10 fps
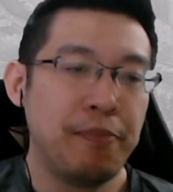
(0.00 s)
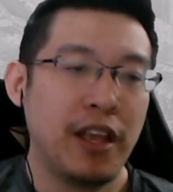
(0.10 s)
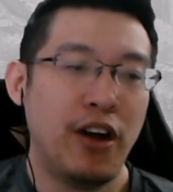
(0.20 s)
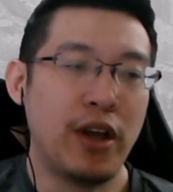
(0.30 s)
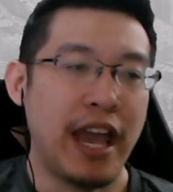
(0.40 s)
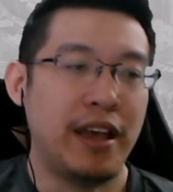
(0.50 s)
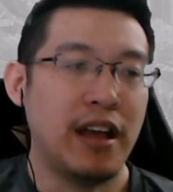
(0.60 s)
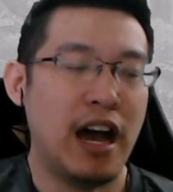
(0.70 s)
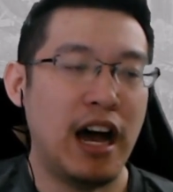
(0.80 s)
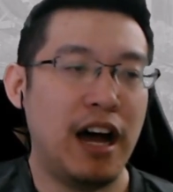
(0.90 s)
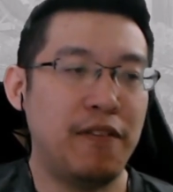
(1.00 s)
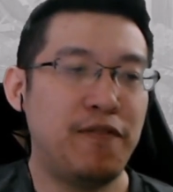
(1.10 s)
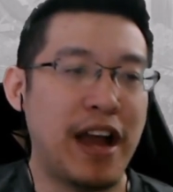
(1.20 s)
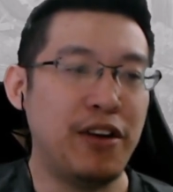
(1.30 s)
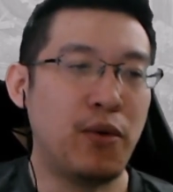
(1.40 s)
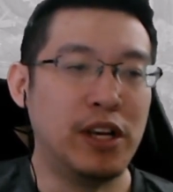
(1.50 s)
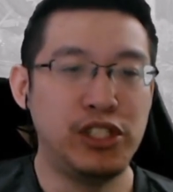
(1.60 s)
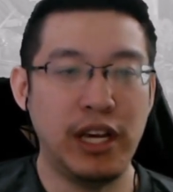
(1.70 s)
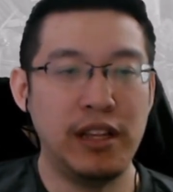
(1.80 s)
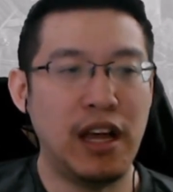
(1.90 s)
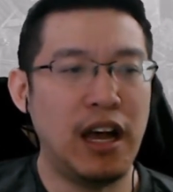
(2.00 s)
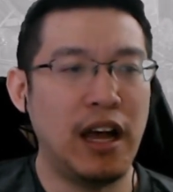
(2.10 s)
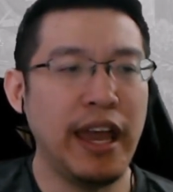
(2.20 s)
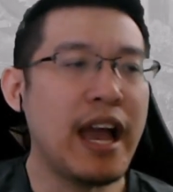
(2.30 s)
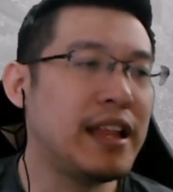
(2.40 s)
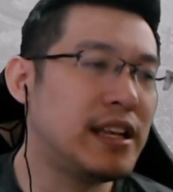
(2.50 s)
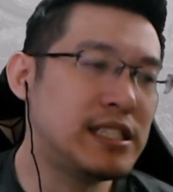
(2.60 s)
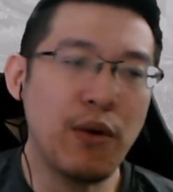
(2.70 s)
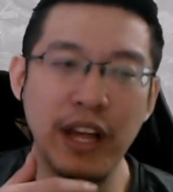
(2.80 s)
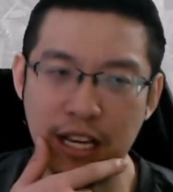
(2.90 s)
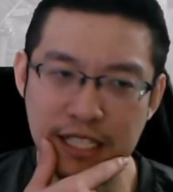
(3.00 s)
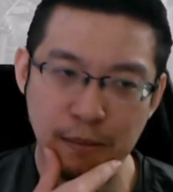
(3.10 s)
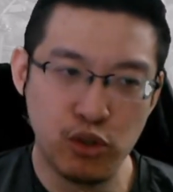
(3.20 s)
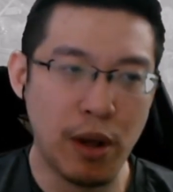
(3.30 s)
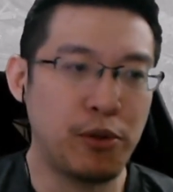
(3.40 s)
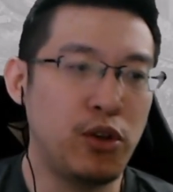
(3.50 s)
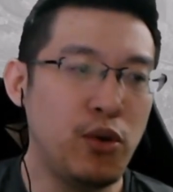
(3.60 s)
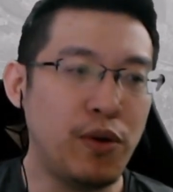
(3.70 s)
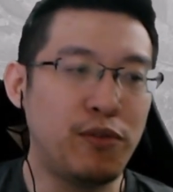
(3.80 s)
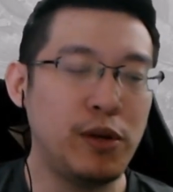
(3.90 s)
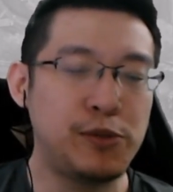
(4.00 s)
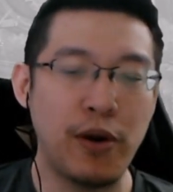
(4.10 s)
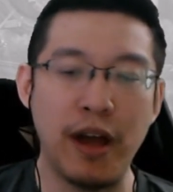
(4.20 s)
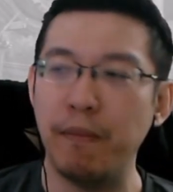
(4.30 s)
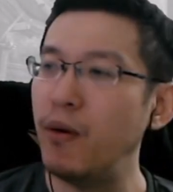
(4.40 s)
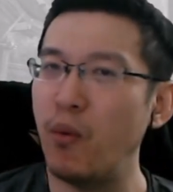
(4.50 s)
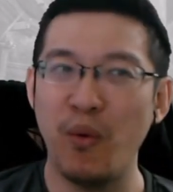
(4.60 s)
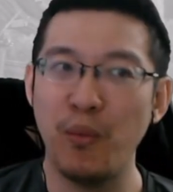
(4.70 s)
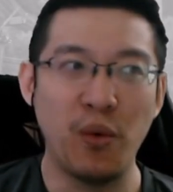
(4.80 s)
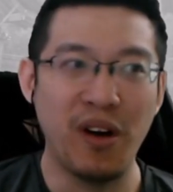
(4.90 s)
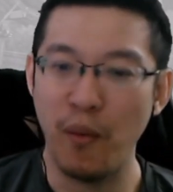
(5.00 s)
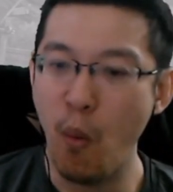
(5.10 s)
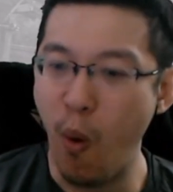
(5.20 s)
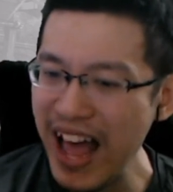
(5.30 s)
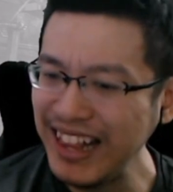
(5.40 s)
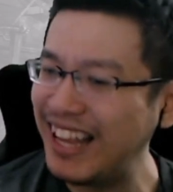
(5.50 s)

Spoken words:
Okay, final question. Hey others, how can I subscribe to you with Twitch Prime? What?